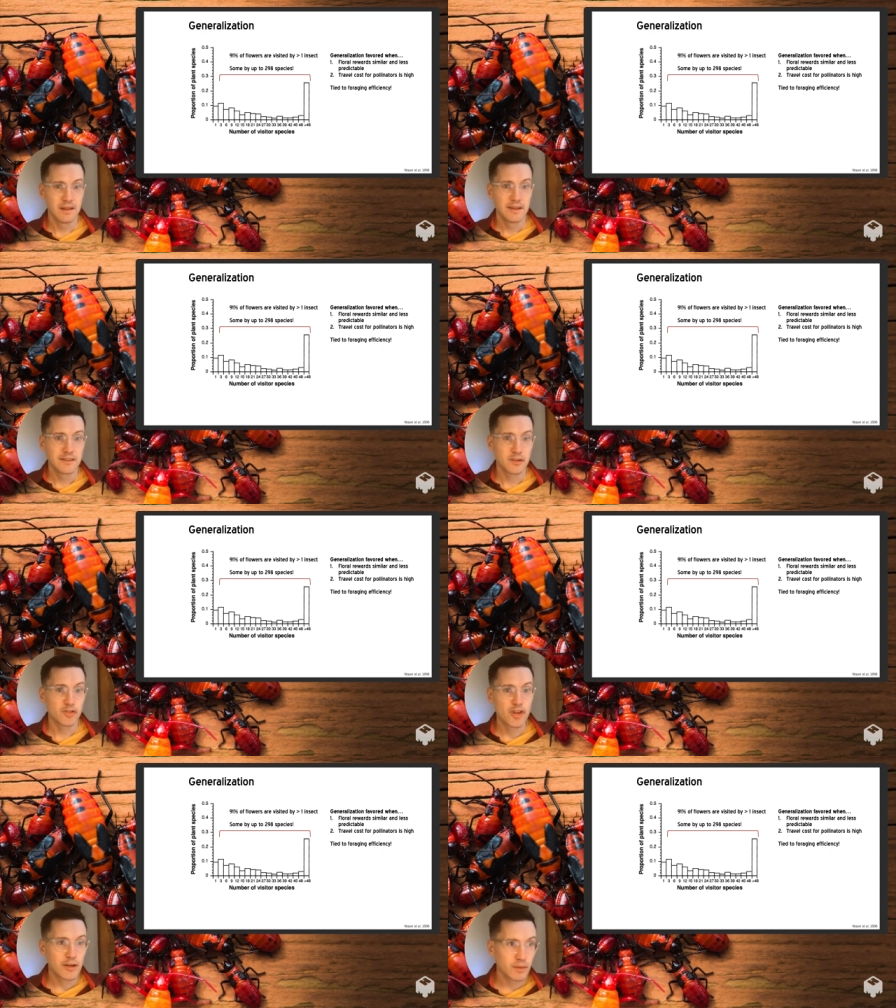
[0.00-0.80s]
So
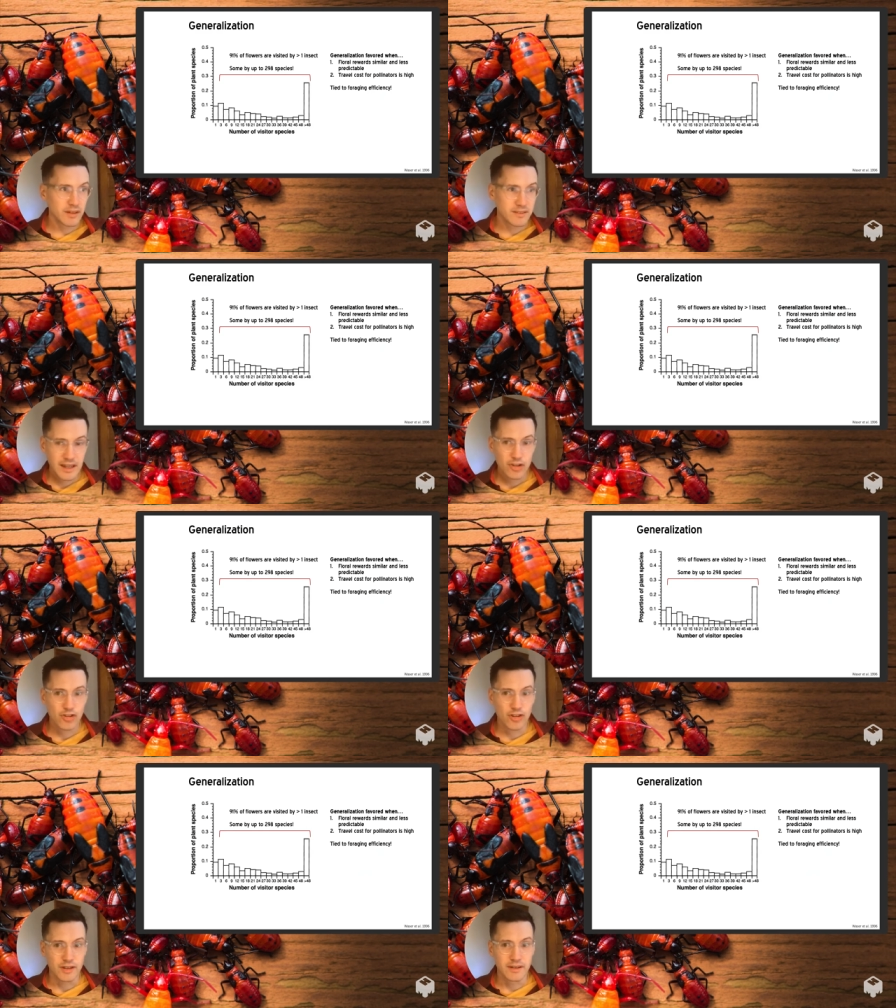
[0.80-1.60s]

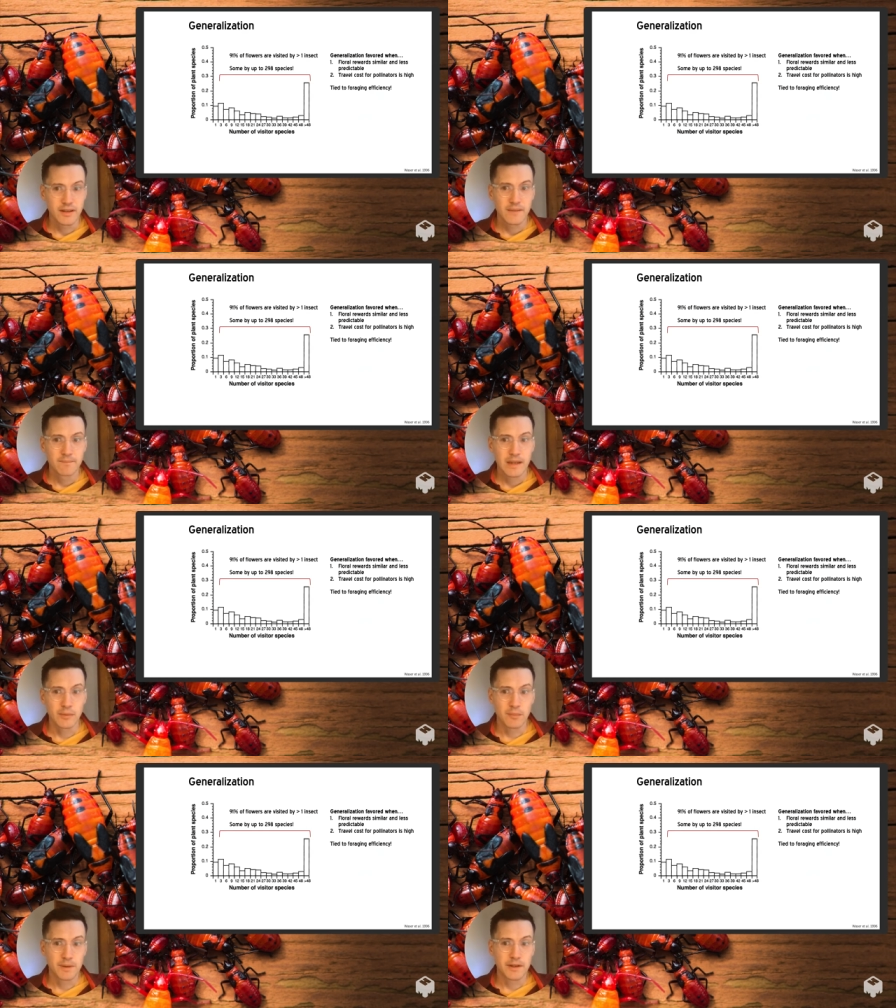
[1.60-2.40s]
generalization, it
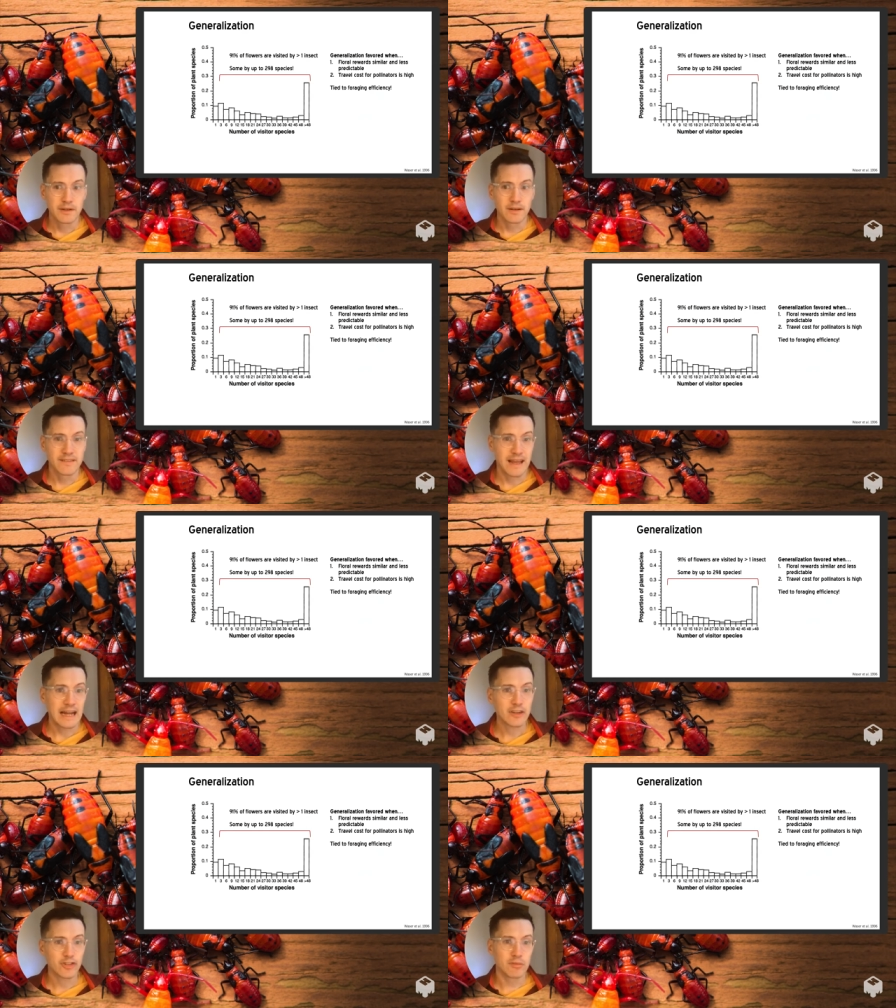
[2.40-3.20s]
would appear, is
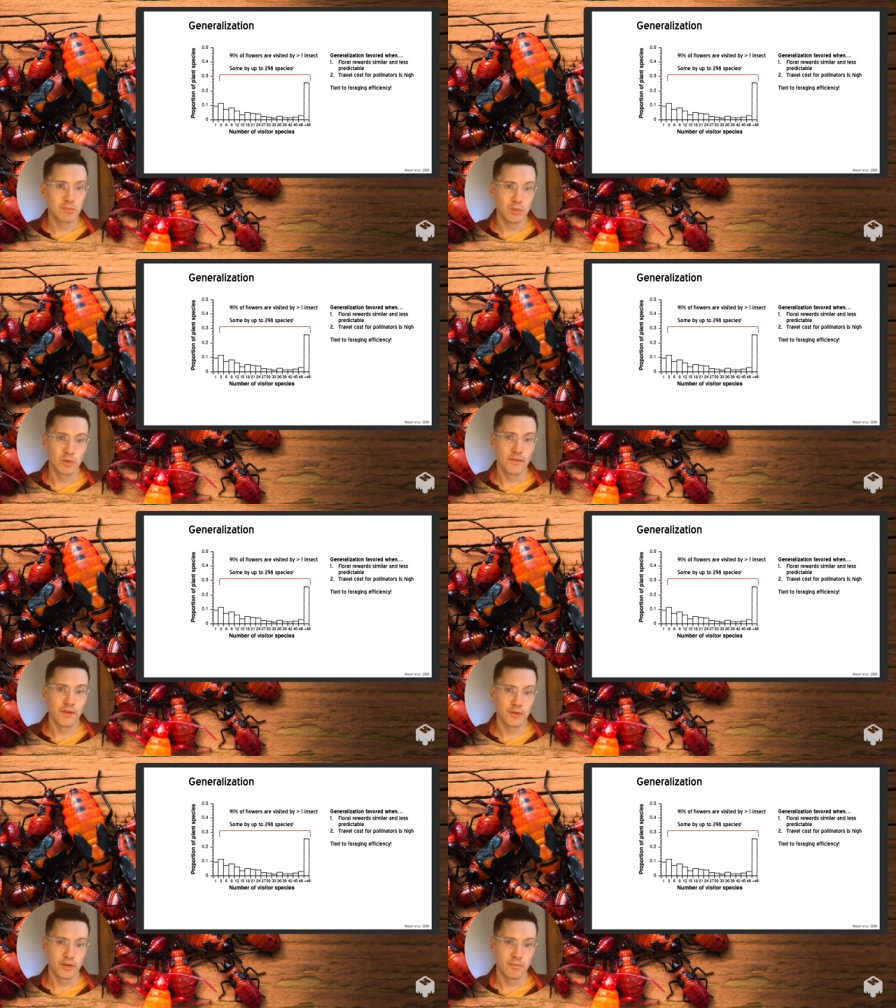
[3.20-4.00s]
actually more the
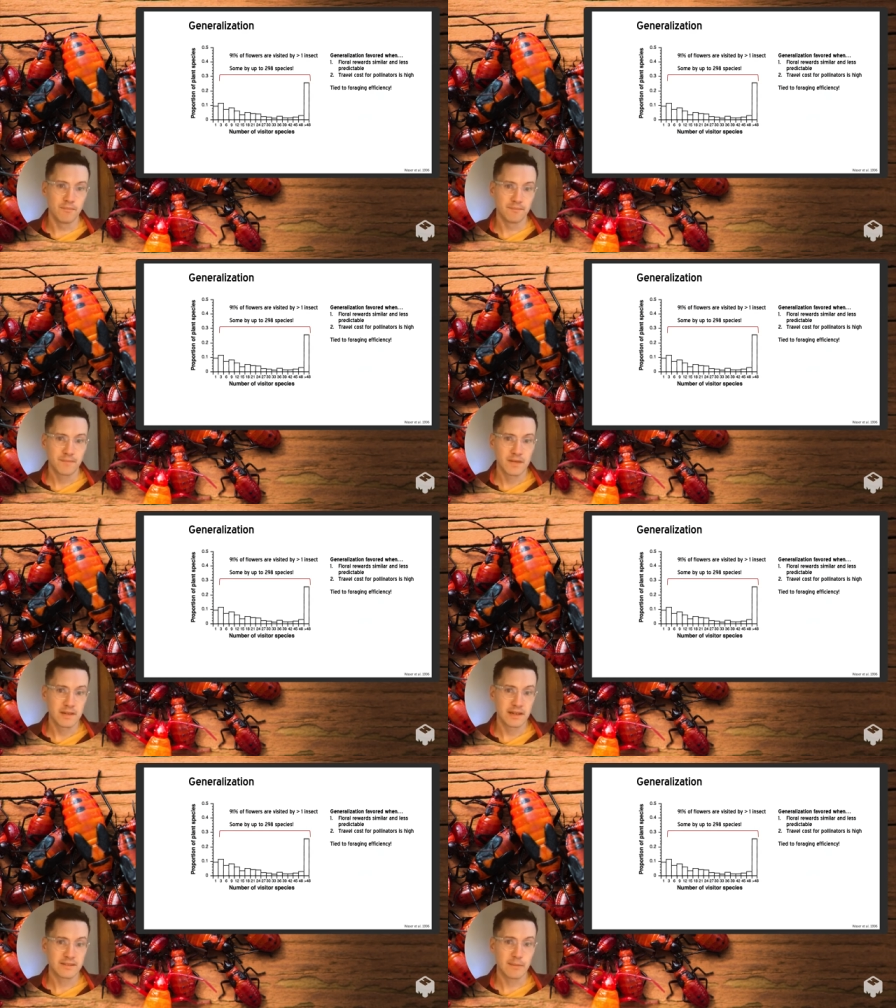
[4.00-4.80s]
norm than the
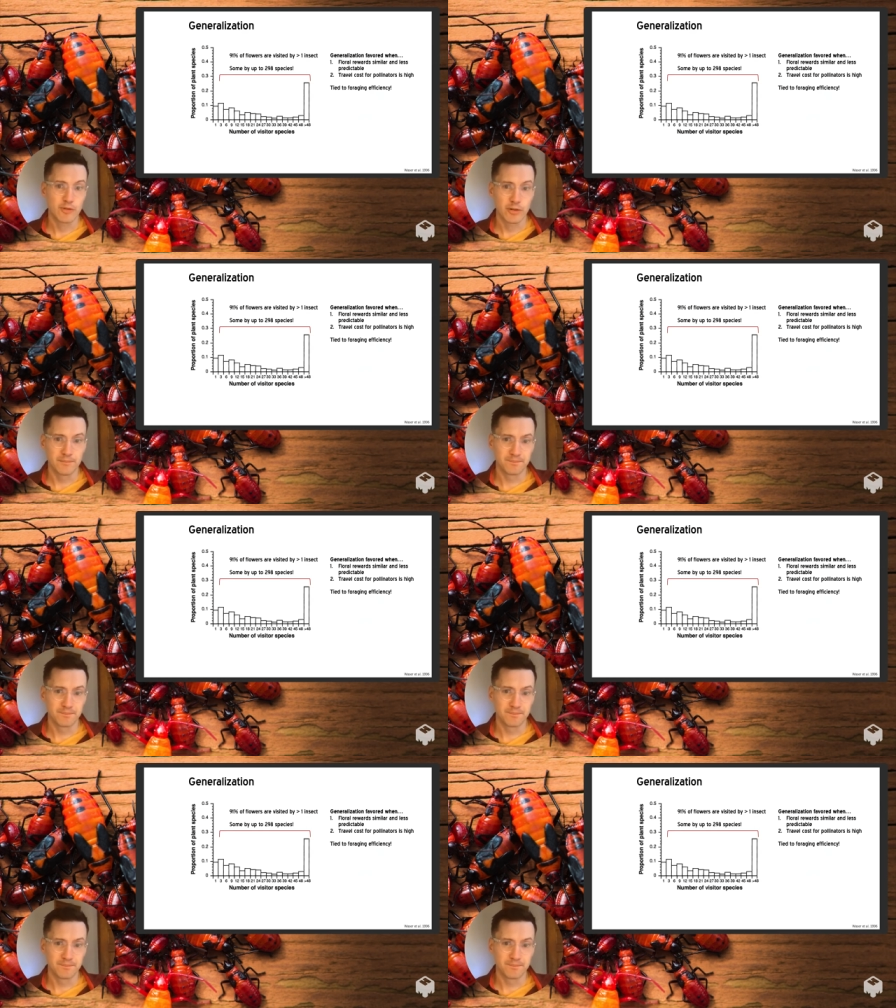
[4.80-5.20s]
exception.